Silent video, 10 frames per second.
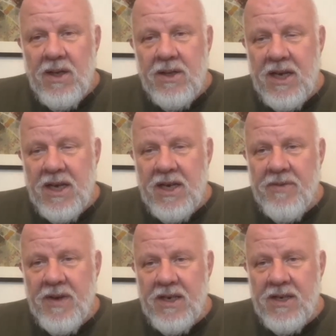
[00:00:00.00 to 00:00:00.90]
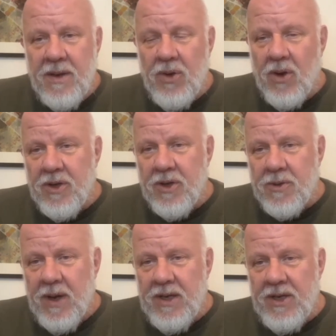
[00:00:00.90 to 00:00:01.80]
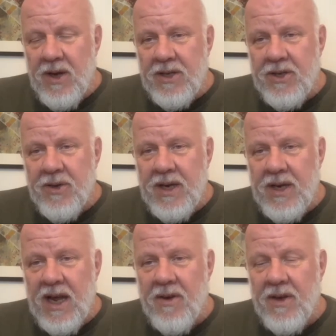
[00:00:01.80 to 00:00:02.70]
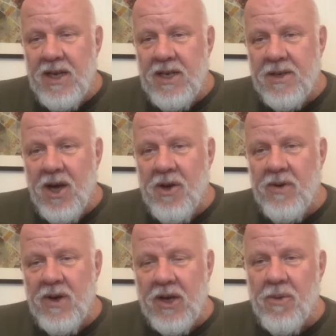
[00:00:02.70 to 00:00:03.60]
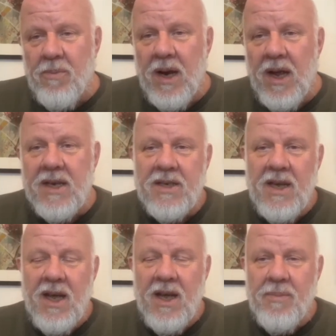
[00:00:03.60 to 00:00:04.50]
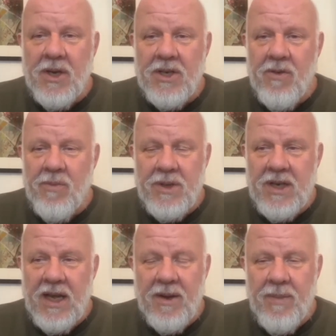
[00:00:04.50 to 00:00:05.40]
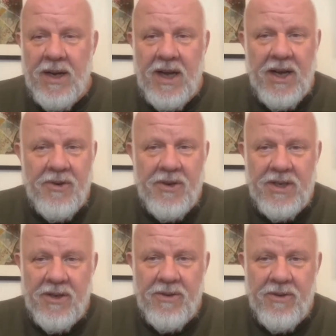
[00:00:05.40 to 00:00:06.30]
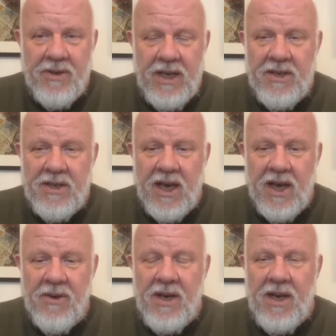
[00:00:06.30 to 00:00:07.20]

The standard deviation, I'm not going to explain to you how to do it now. It's overly complex because of a mistake made 100 or so years ago